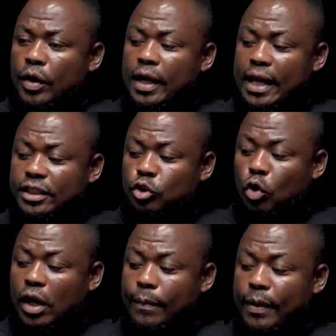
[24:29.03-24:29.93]
Let's
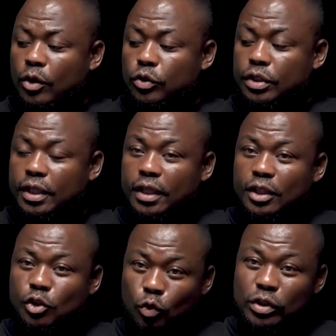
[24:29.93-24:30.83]
talk about
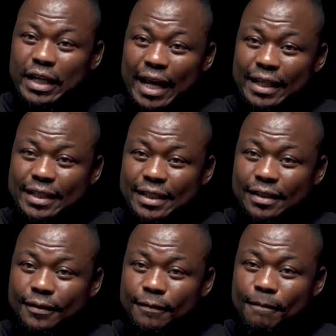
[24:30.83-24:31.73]
soul ties.
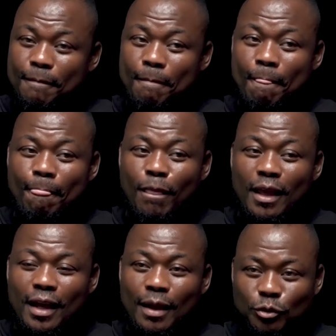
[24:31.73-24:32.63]

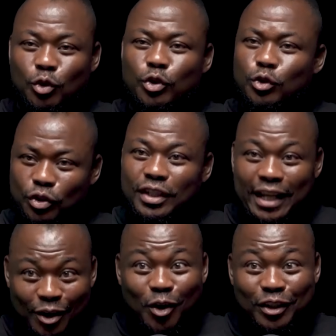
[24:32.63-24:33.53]
I'm sure you
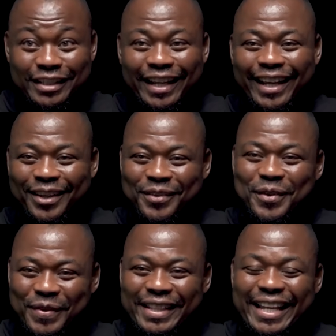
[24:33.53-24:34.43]
deal a lot
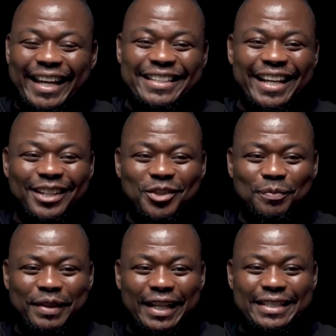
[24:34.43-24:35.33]
with that, in
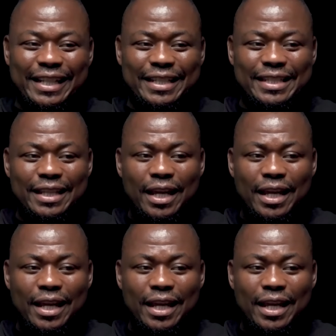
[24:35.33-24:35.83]
your practice.